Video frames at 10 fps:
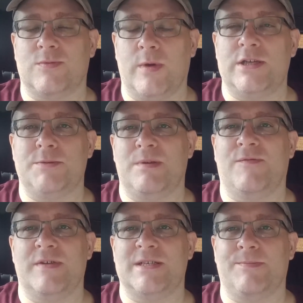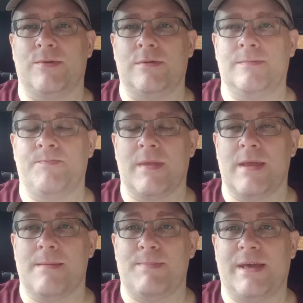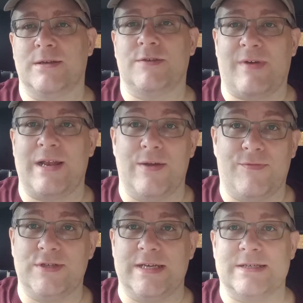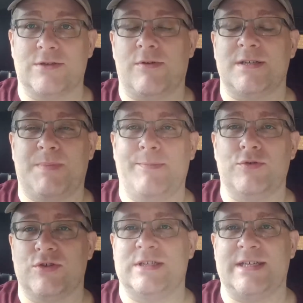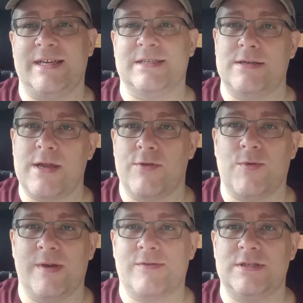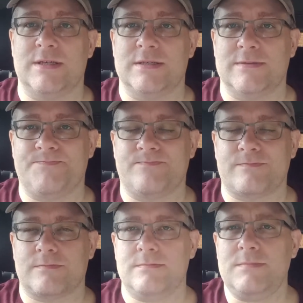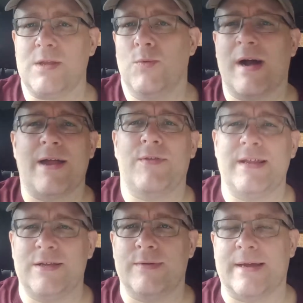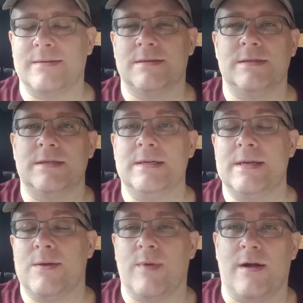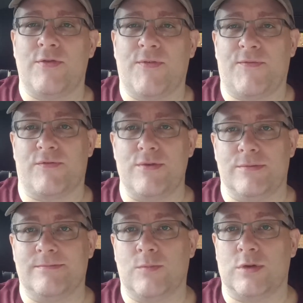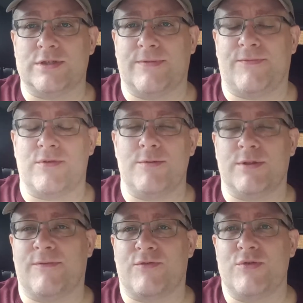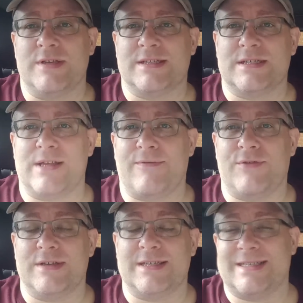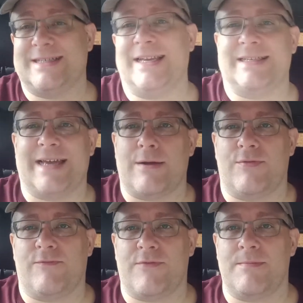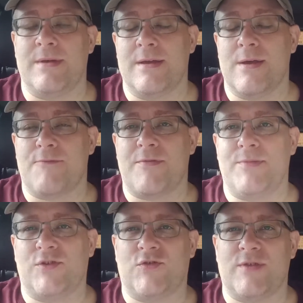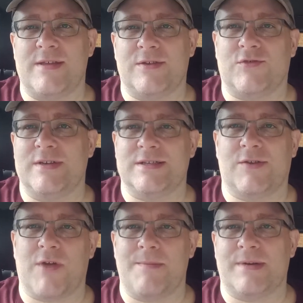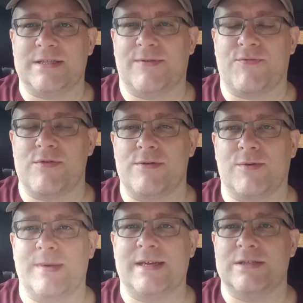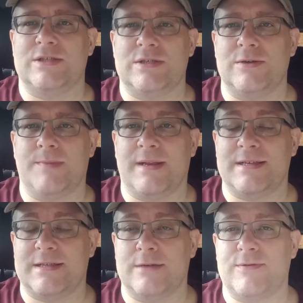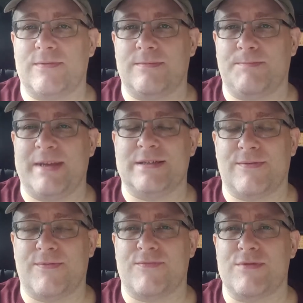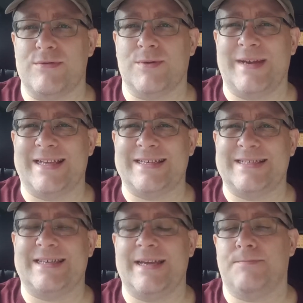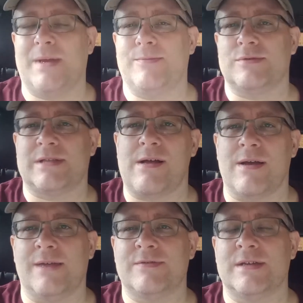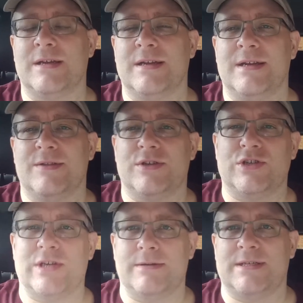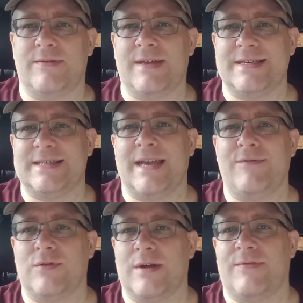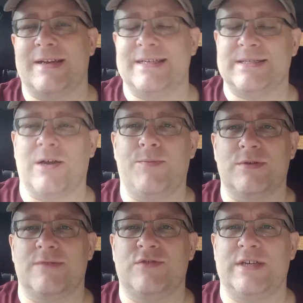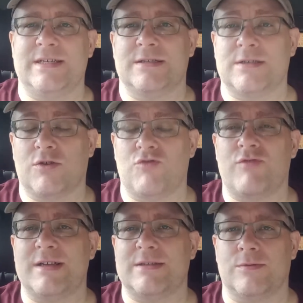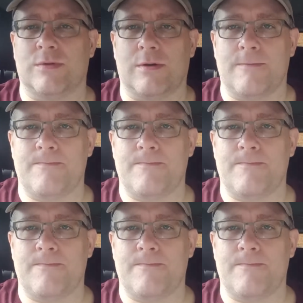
We should be visible because of our love for Jesus Christ. People should see us and know that we're Christians. Why do they do that? Well, the fruit. What's the fruit? Well, the fruit is the stuff that sticks out from the tree. The trees are great, but it's the fruit that we consume, and it's those bits of fruit that we need to see in people's lives that show us if they're saved or not, if they're disciples of Jesus Christ or not.